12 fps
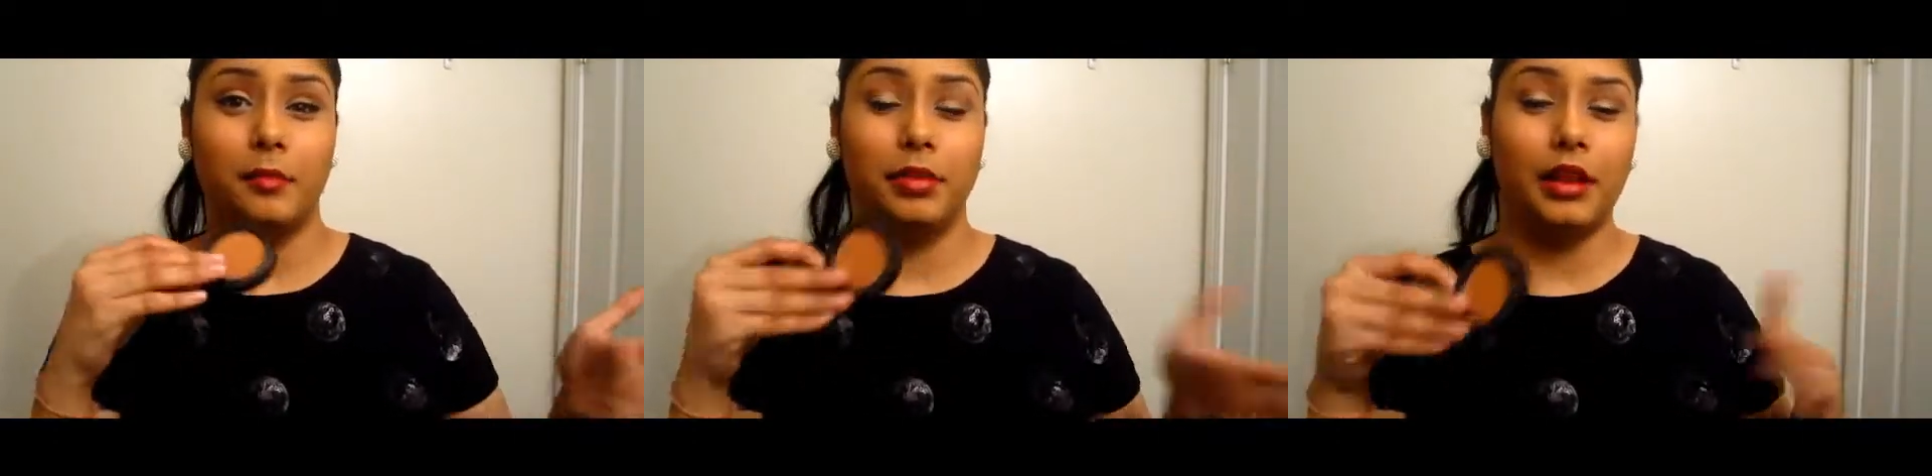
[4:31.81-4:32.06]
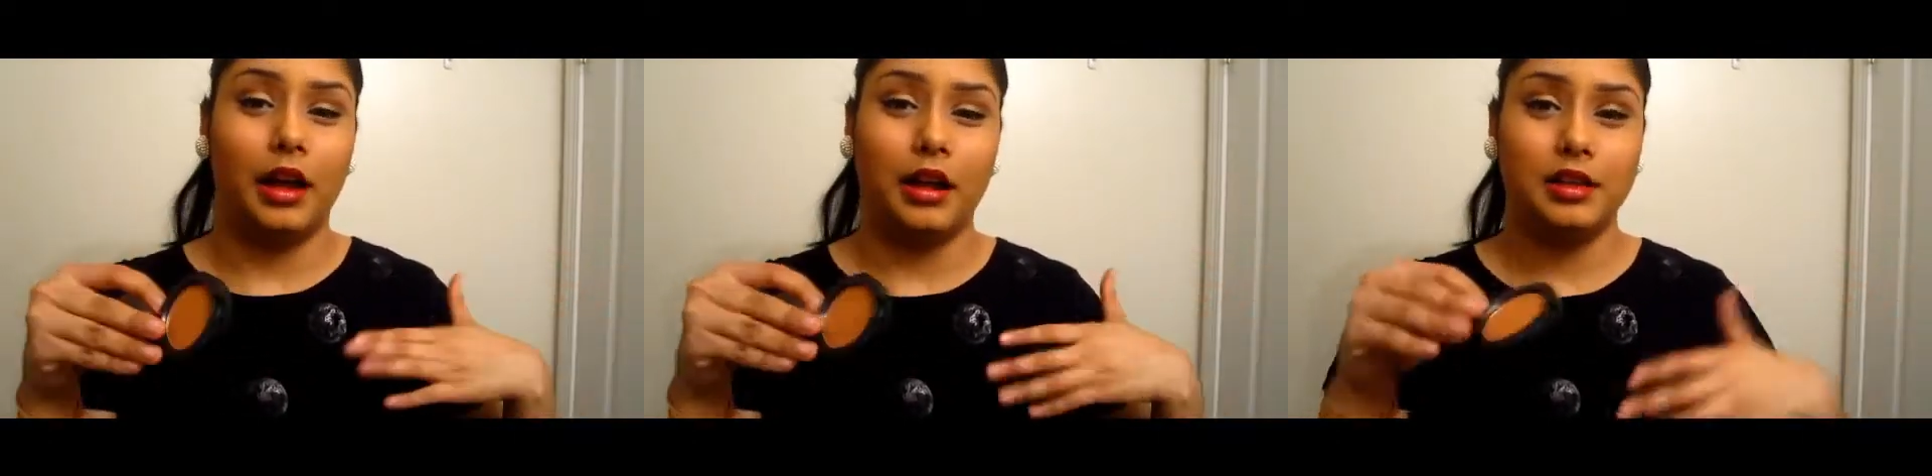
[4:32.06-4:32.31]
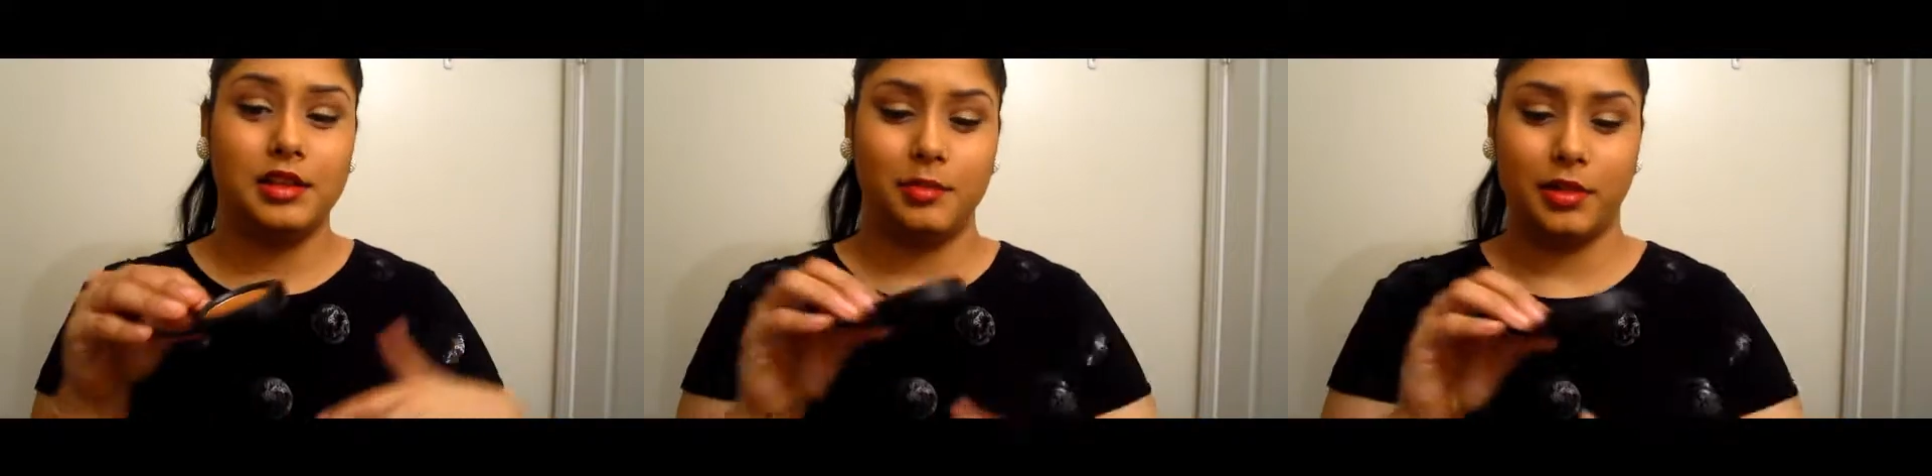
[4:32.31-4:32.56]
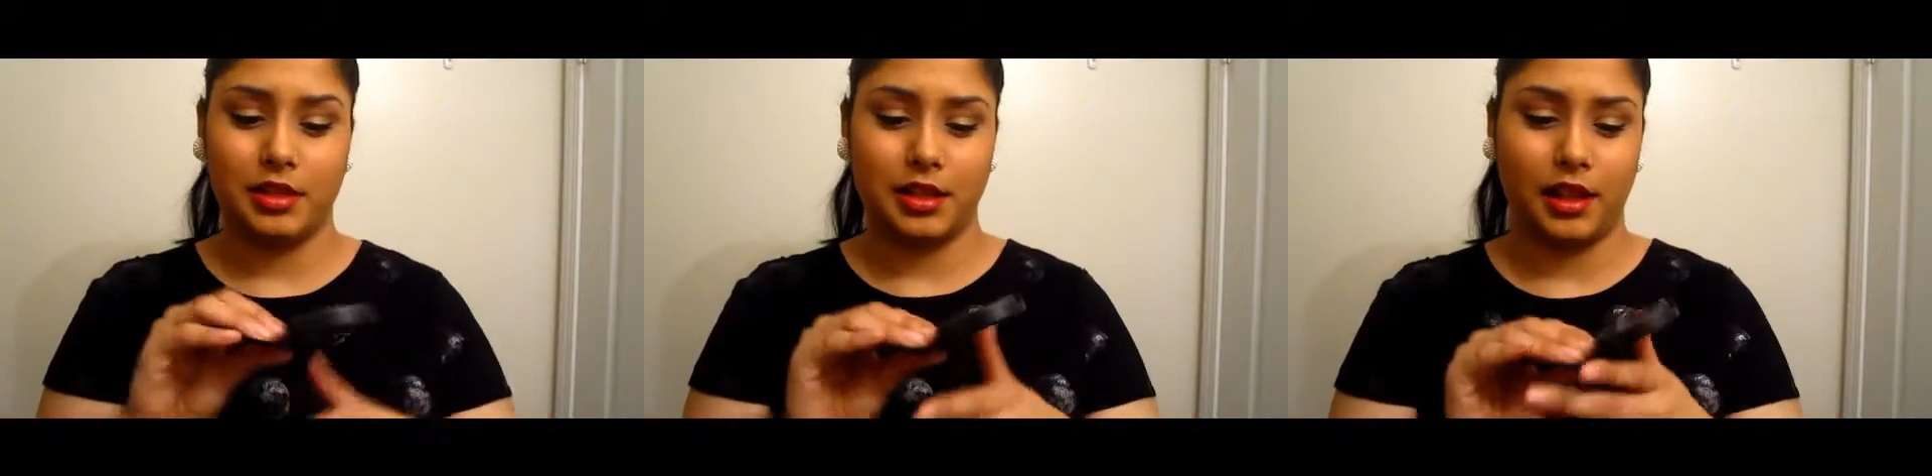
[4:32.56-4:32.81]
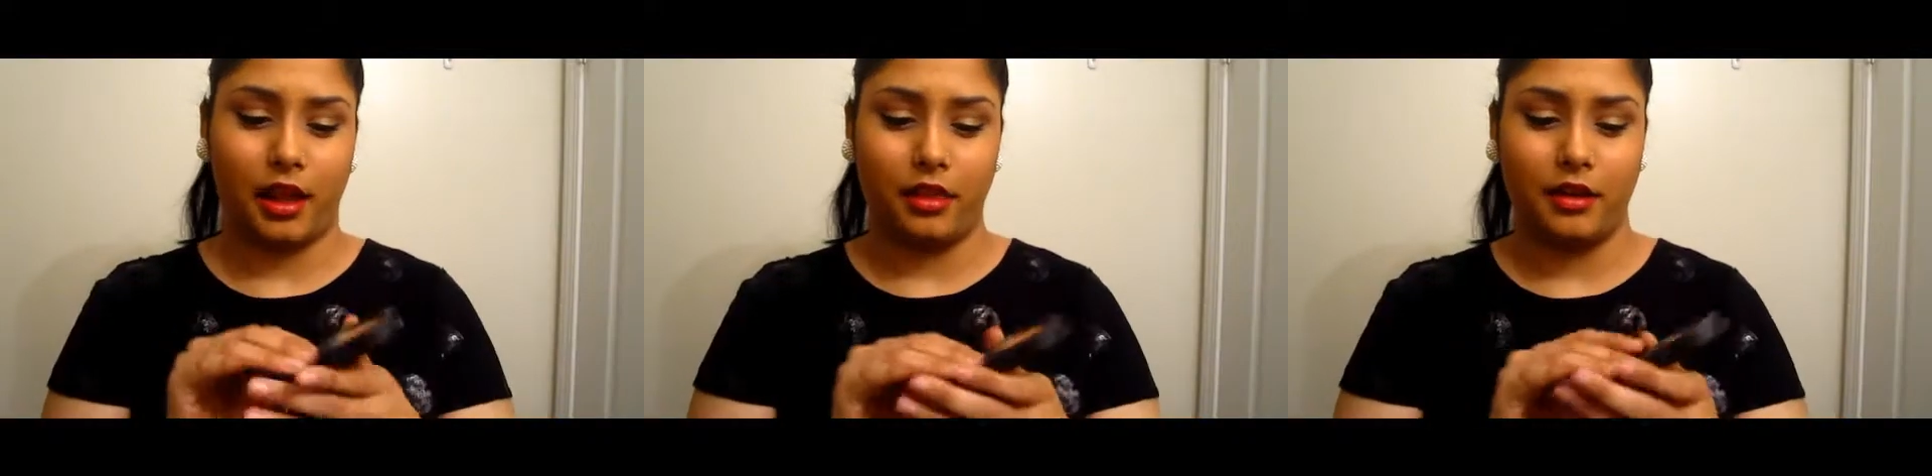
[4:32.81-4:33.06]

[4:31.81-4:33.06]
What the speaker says: blunt put together.